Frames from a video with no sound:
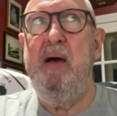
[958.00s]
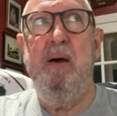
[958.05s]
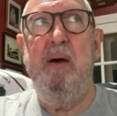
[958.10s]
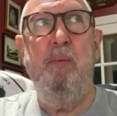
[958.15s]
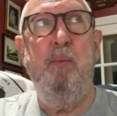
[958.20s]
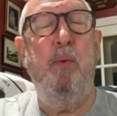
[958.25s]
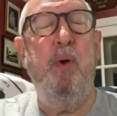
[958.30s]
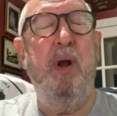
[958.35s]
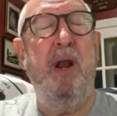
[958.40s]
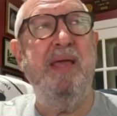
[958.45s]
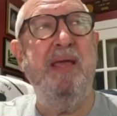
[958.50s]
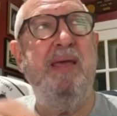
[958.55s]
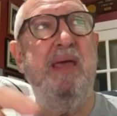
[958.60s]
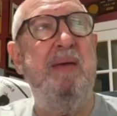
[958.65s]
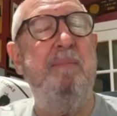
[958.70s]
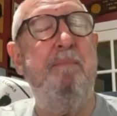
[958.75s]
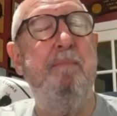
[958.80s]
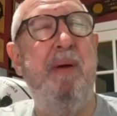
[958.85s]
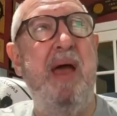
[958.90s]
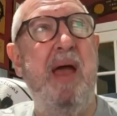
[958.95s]
When I
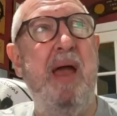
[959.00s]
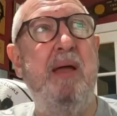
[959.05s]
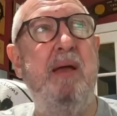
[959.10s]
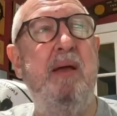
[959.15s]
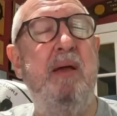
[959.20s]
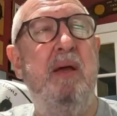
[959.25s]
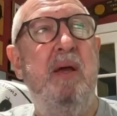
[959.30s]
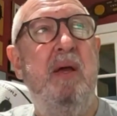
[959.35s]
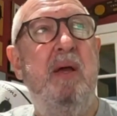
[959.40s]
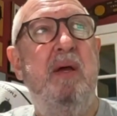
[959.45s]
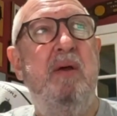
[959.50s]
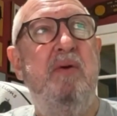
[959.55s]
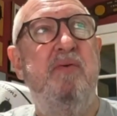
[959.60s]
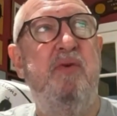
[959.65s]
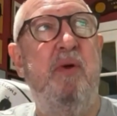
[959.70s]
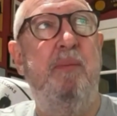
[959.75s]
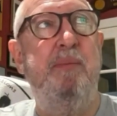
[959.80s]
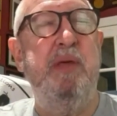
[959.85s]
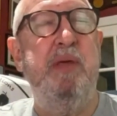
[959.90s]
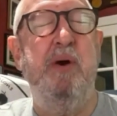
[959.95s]
came back
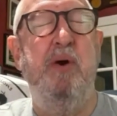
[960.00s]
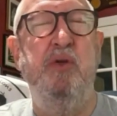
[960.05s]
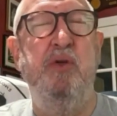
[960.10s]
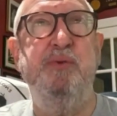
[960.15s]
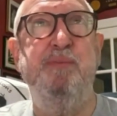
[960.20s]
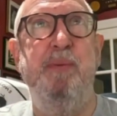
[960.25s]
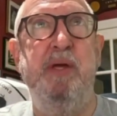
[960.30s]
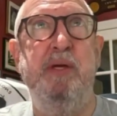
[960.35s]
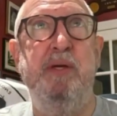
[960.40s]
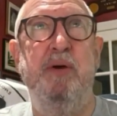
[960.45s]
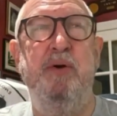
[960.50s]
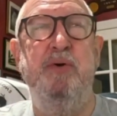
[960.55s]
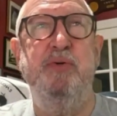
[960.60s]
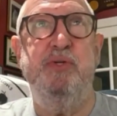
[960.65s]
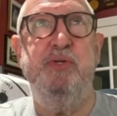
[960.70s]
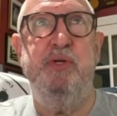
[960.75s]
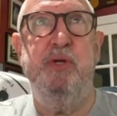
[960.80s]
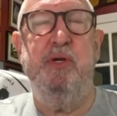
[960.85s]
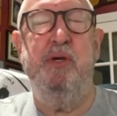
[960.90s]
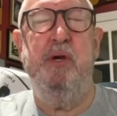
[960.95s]
from the Ultimate
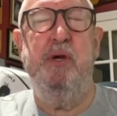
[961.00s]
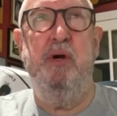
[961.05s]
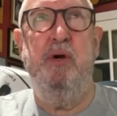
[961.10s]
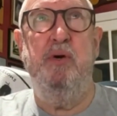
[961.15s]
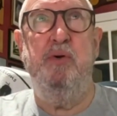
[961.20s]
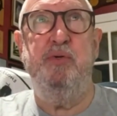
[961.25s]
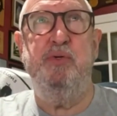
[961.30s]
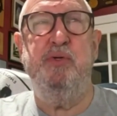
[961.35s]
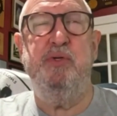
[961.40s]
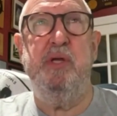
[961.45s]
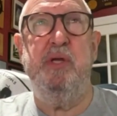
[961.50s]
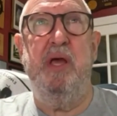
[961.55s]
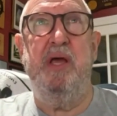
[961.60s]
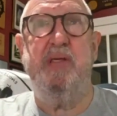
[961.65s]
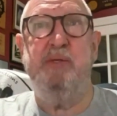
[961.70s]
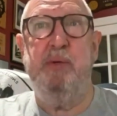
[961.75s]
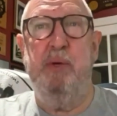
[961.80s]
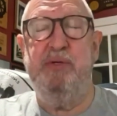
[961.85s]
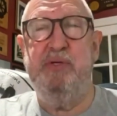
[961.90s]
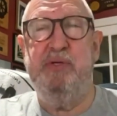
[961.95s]
Coast to Coast, as I was